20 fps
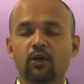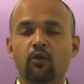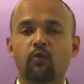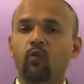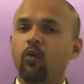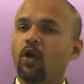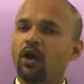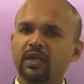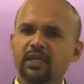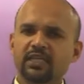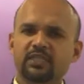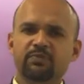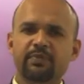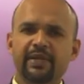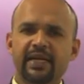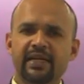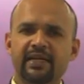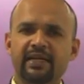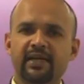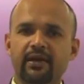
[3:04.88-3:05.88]
What is
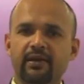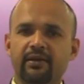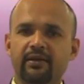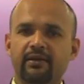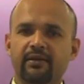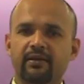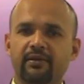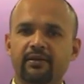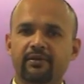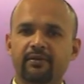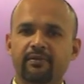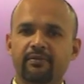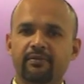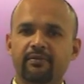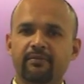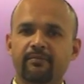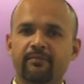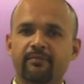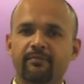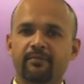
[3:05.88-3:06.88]
being done?
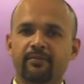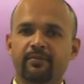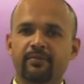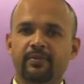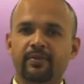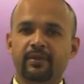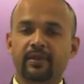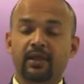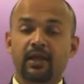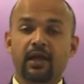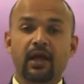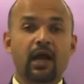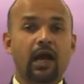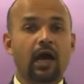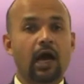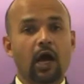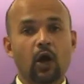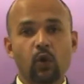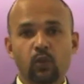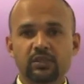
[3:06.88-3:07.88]

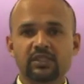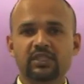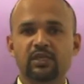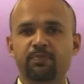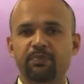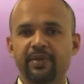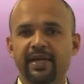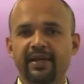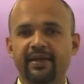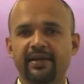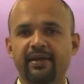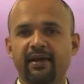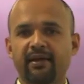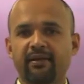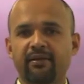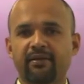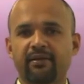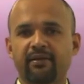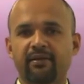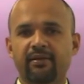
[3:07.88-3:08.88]
How is it being
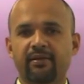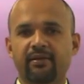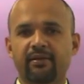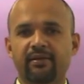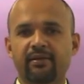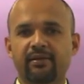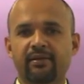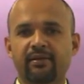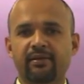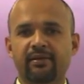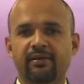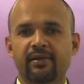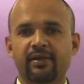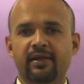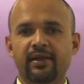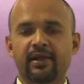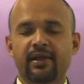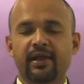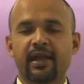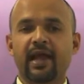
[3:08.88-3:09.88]
done?
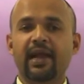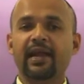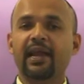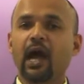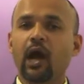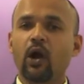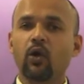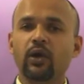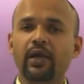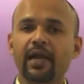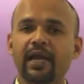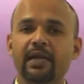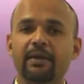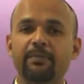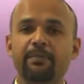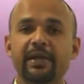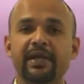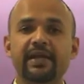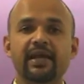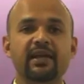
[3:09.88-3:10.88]
And how can
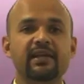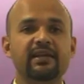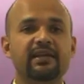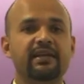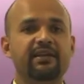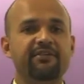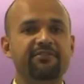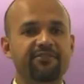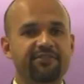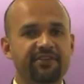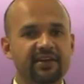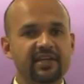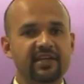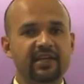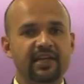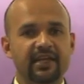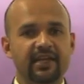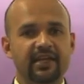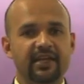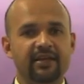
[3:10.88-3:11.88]
it be done
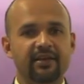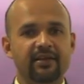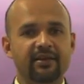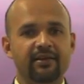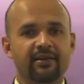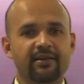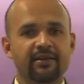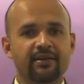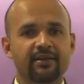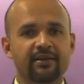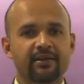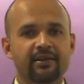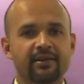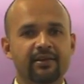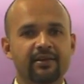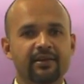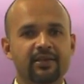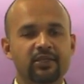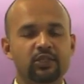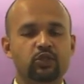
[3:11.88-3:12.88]
differently
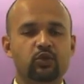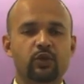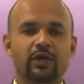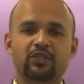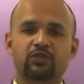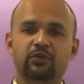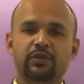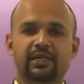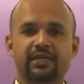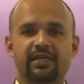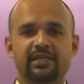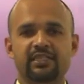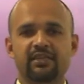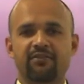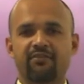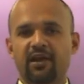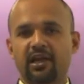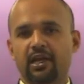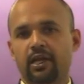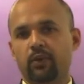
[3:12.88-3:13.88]
so as to increase the
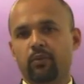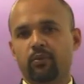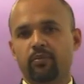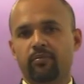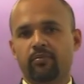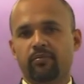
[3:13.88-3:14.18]
value?